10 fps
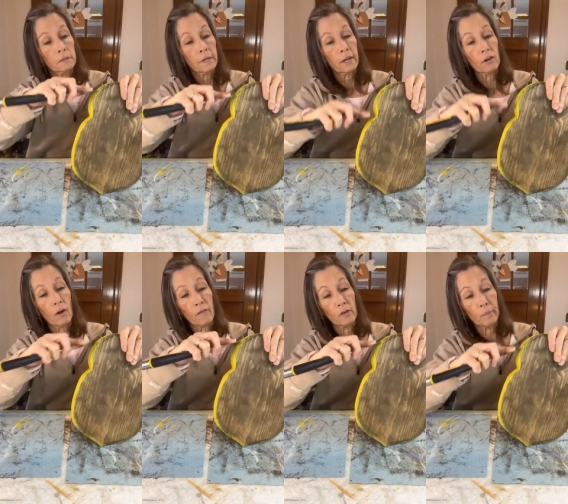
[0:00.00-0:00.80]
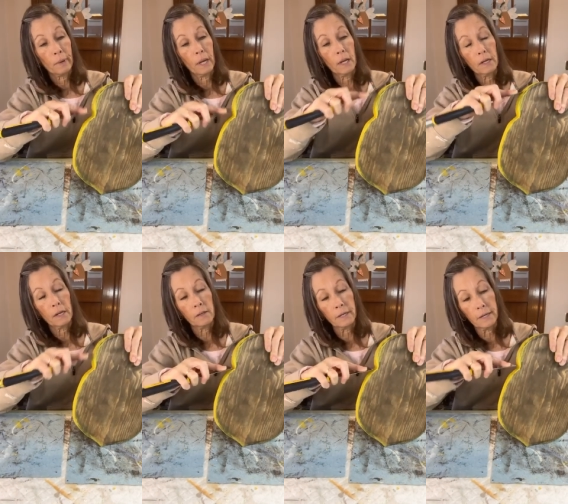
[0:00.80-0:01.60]
Thank you all for being
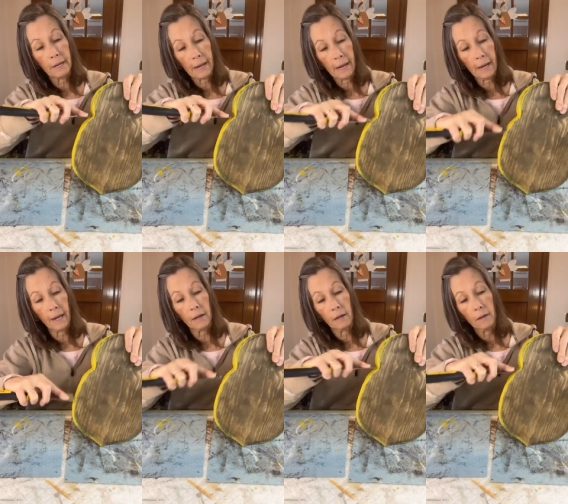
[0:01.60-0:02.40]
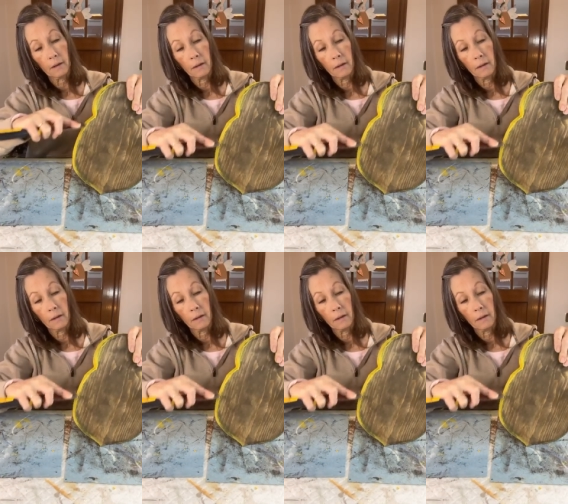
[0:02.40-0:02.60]
here today.